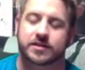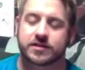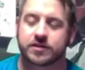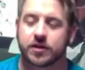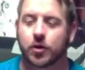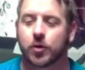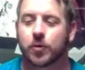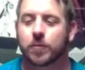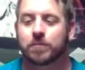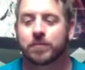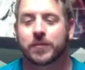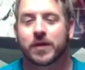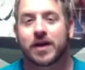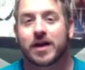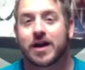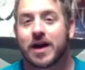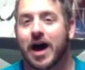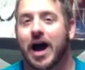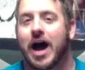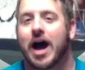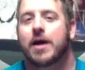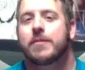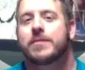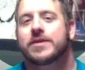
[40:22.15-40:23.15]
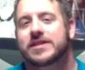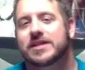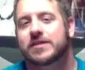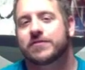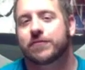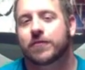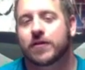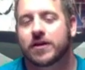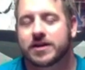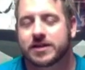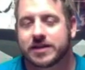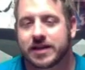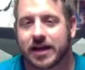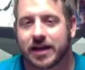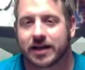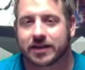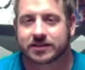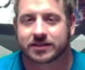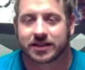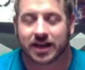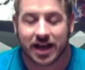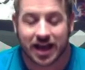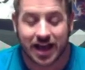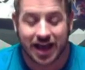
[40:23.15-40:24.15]
So I'm at the front
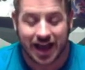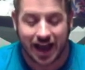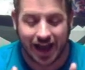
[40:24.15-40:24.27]
desk,